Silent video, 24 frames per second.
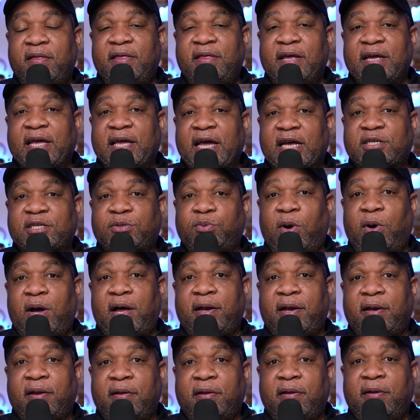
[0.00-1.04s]
then guess
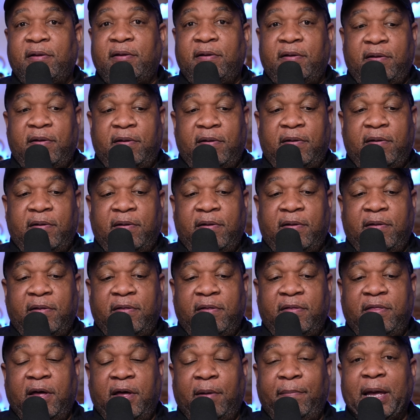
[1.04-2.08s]
what?
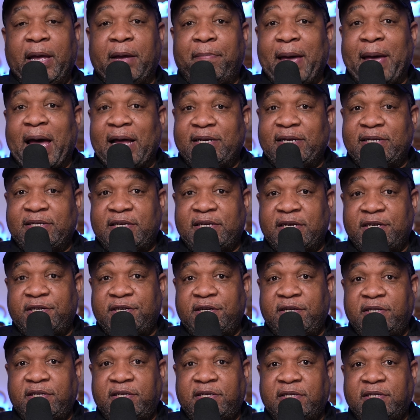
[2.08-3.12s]
They'll make bad
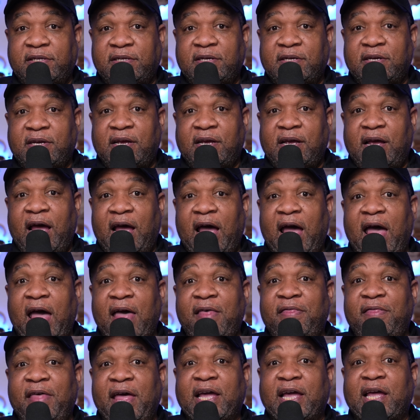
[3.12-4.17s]
decisions
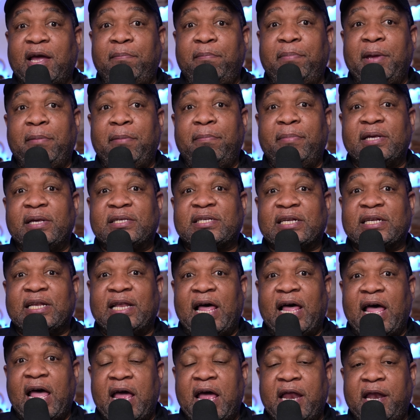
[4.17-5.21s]
and they can be
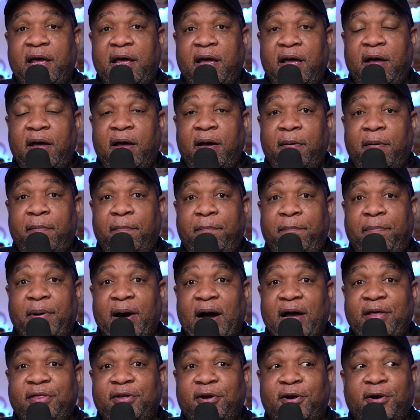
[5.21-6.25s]
misled
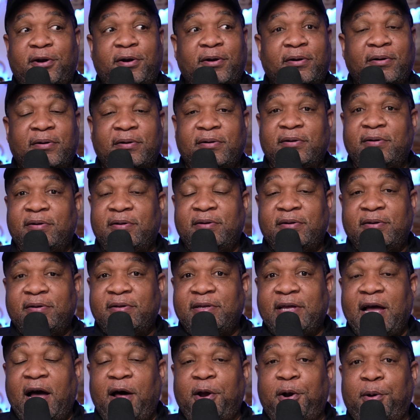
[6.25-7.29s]
by their
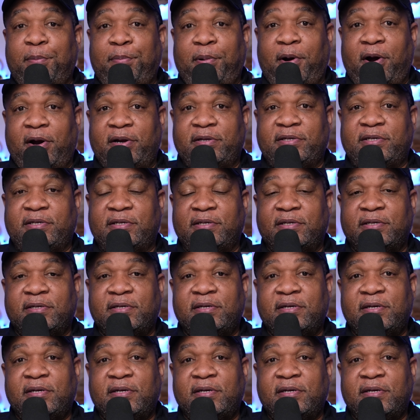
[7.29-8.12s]
counterparts.